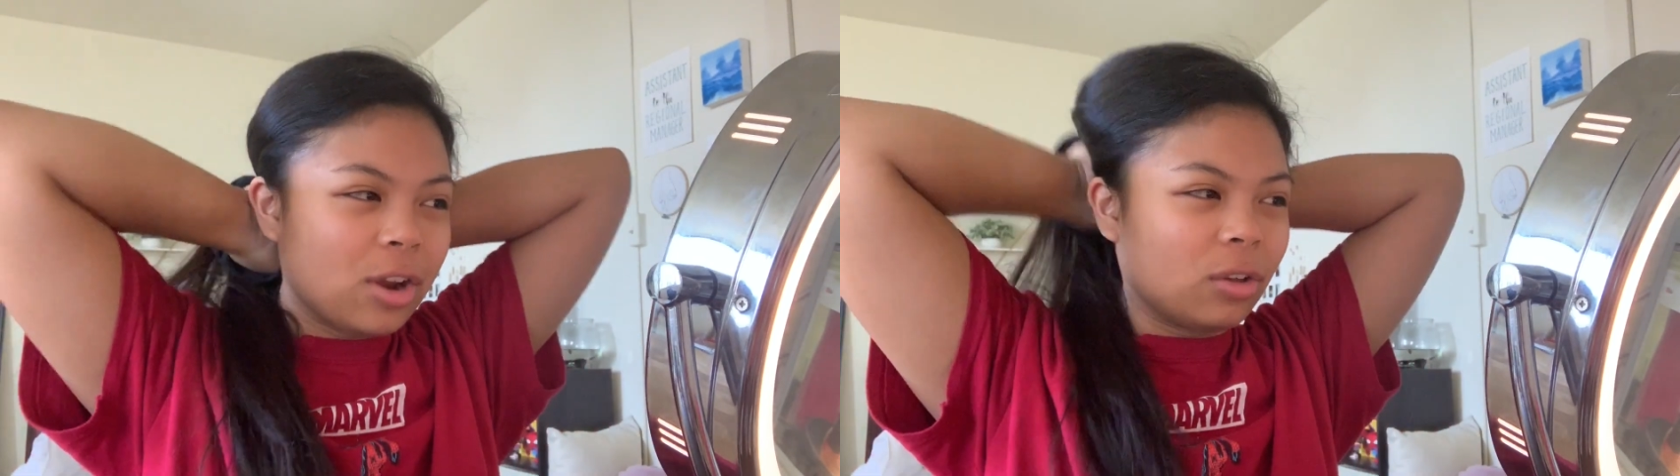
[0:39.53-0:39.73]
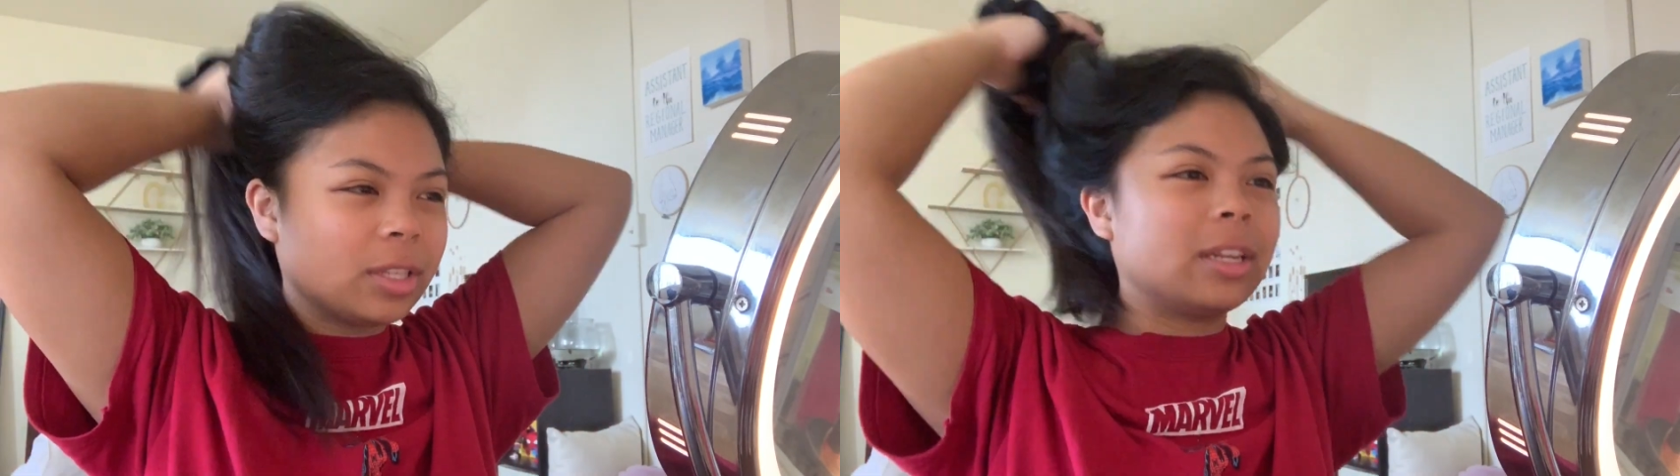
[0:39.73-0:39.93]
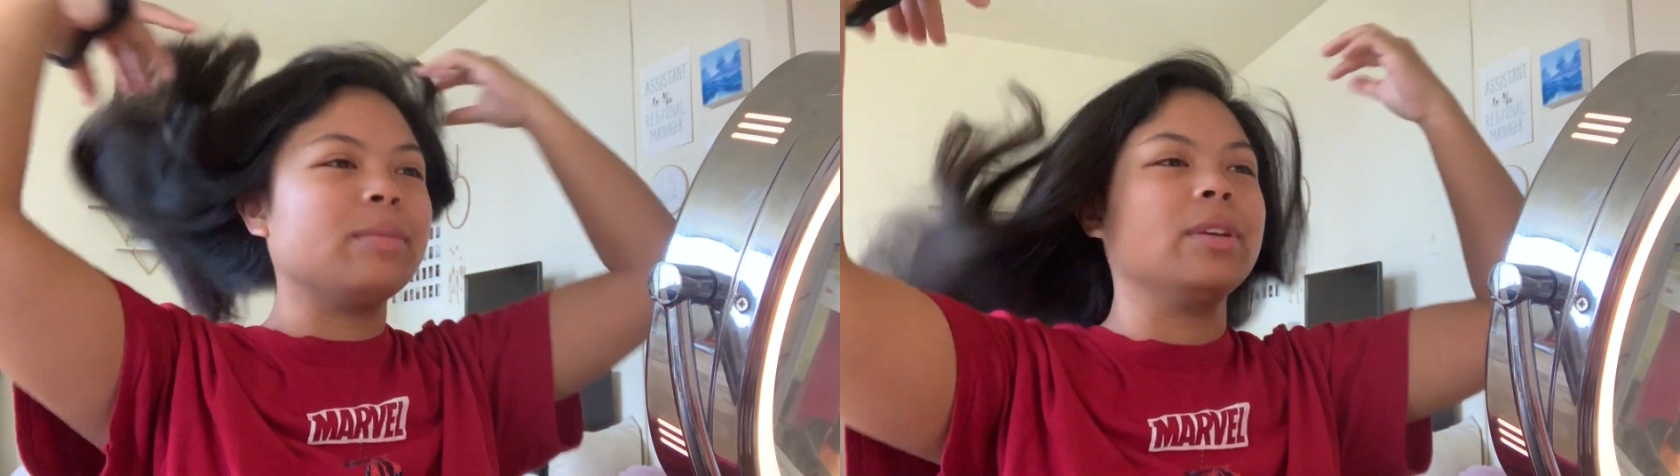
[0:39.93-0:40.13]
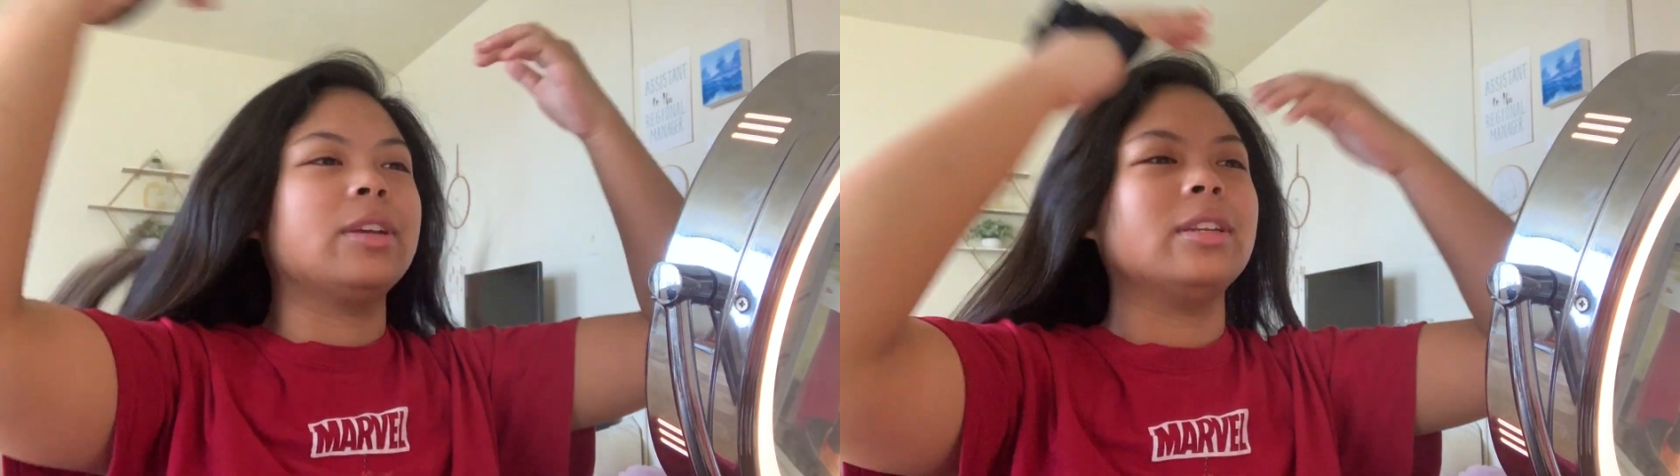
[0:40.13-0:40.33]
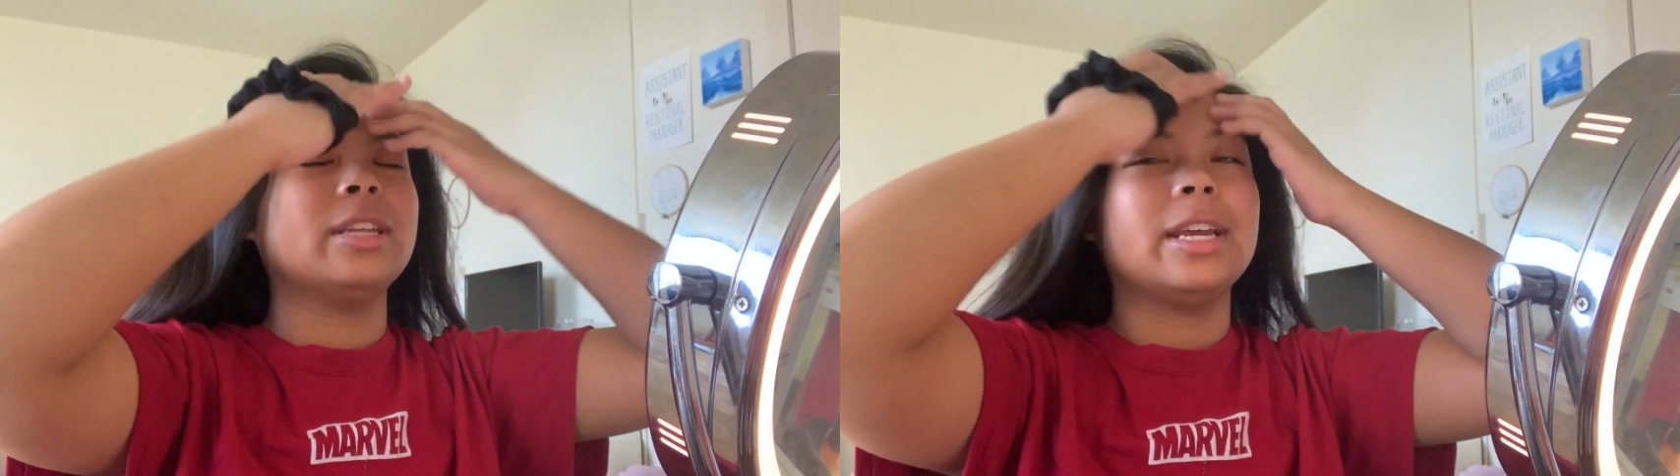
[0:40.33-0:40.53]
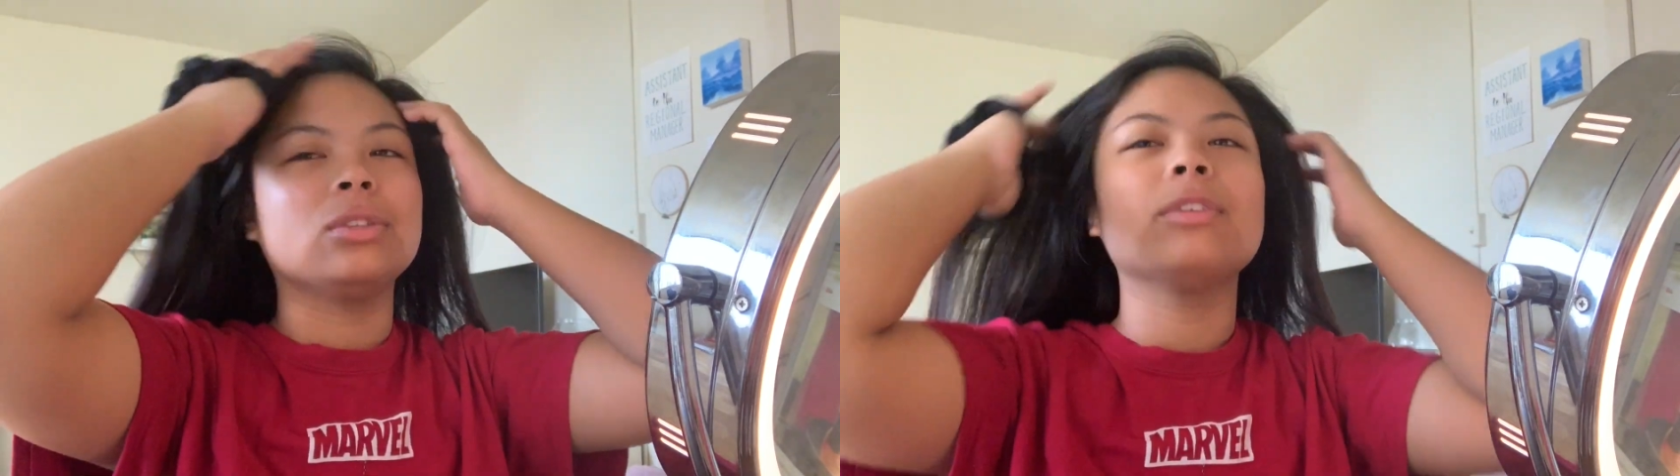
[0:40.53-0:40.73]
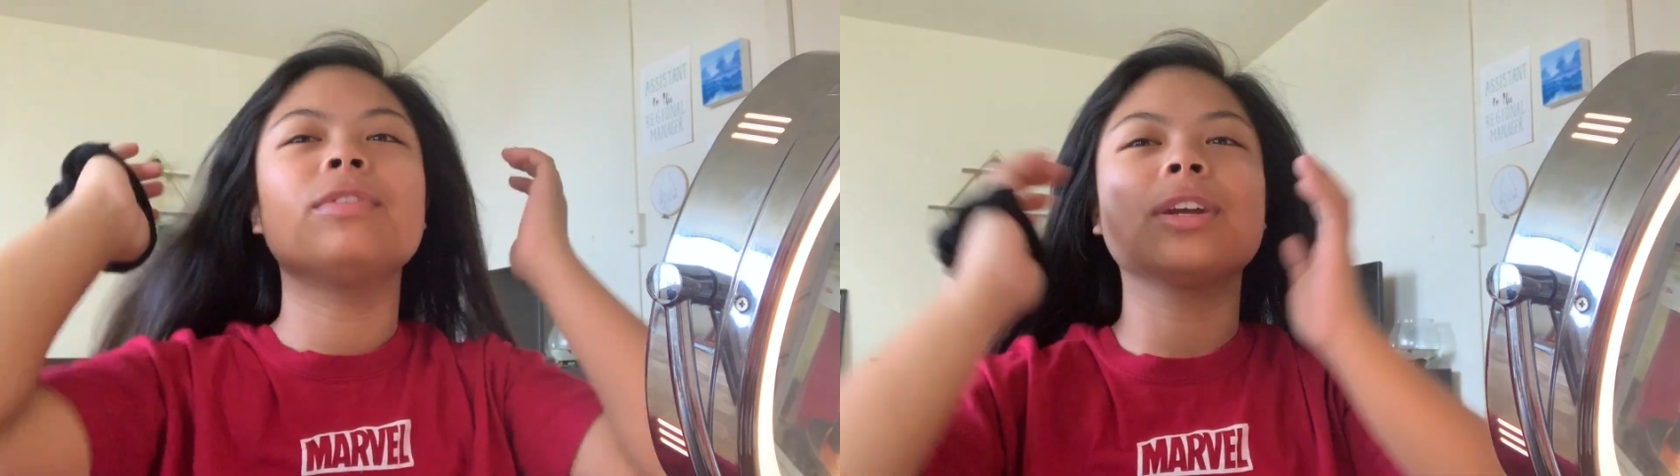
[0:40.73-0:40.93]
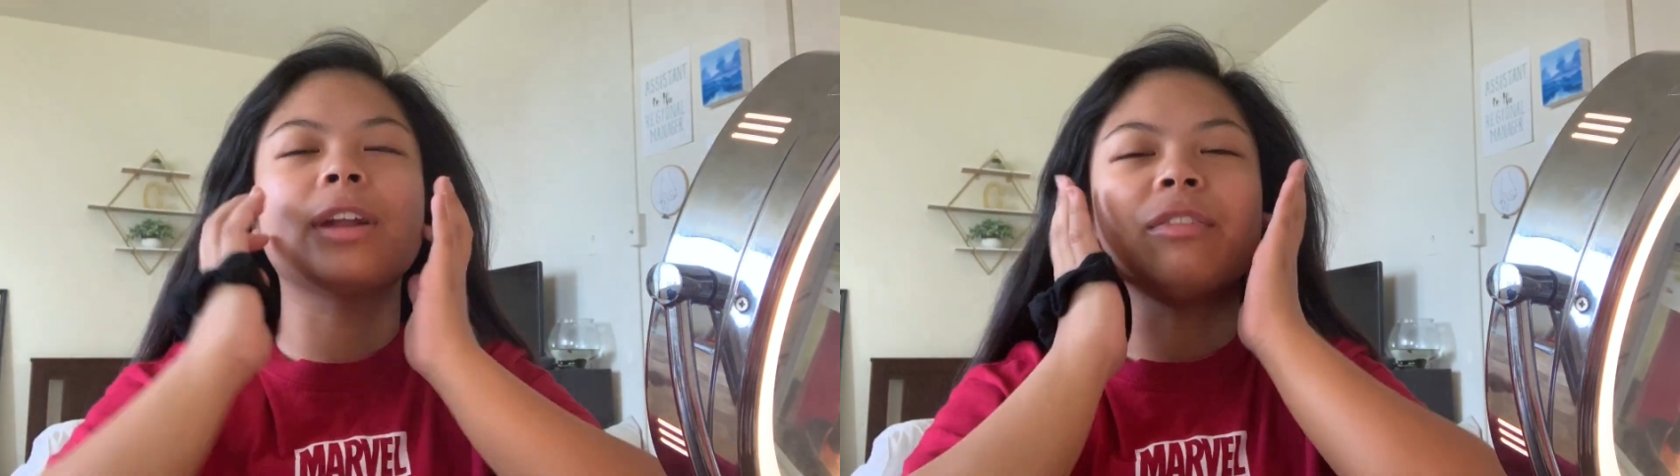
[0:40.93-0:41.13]
I know it's gonna be a good day, so I
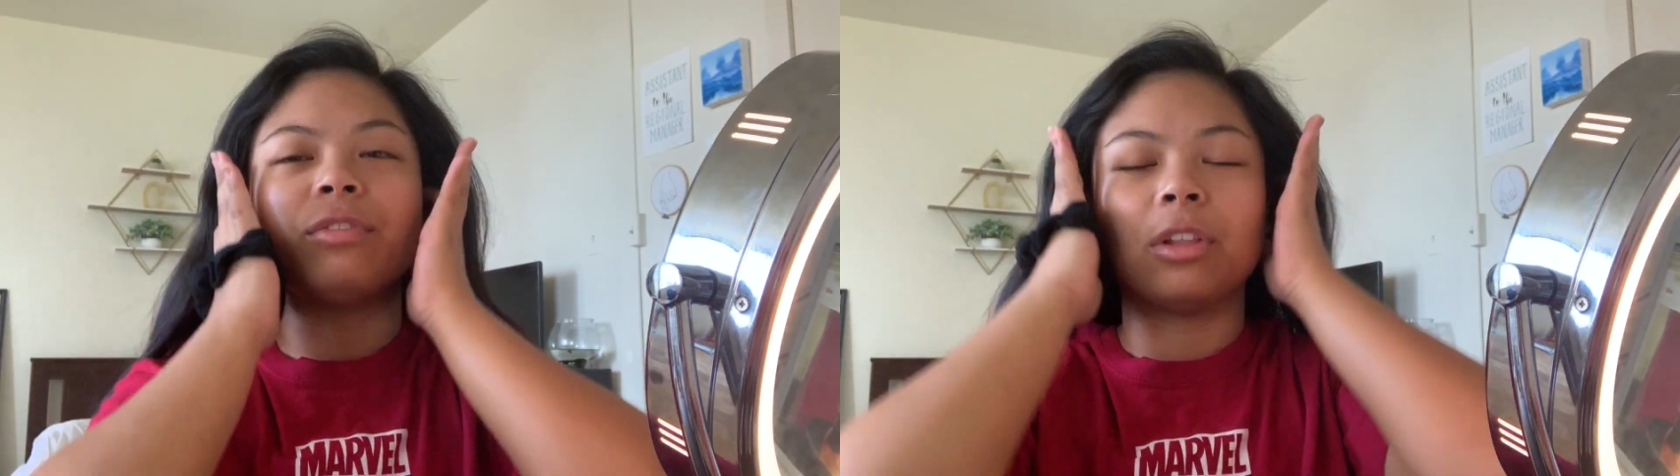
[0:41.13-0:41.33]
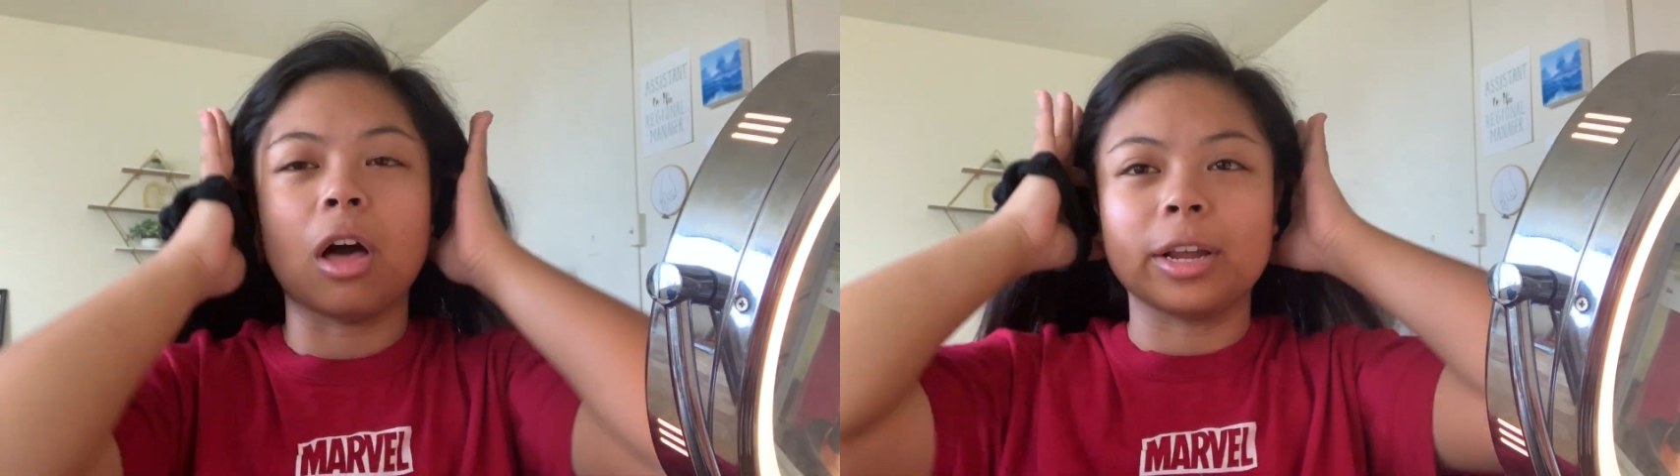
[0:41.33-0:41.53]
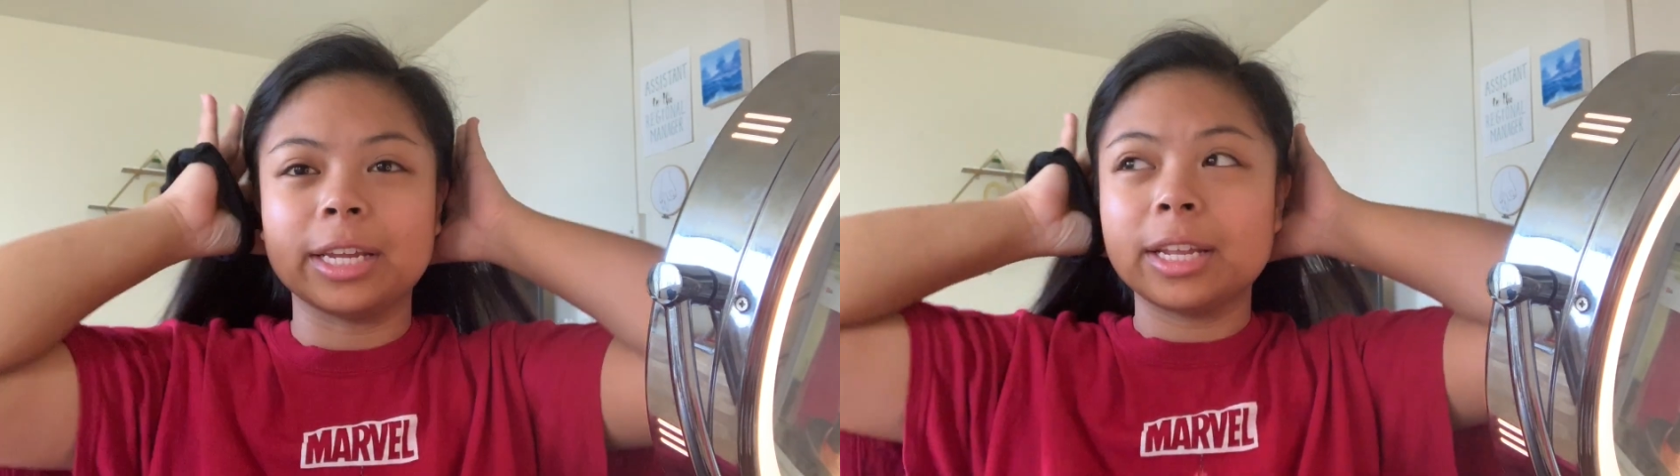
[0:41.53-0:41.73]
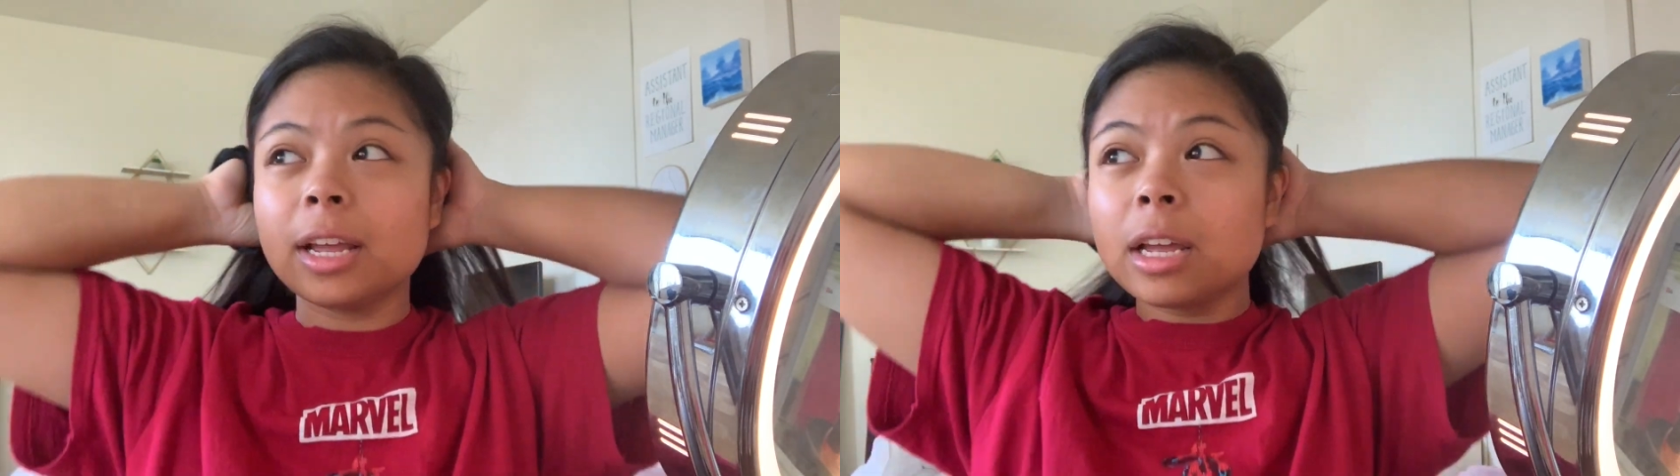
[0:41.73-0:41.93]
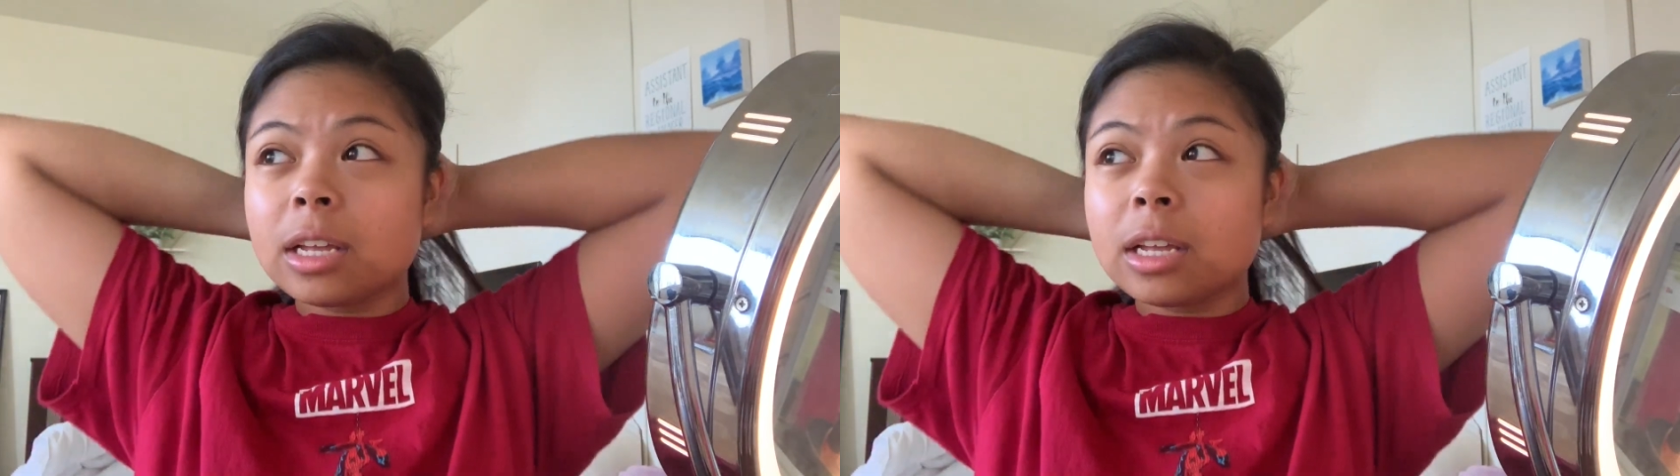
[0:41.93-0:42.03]
figured I'd vlog it.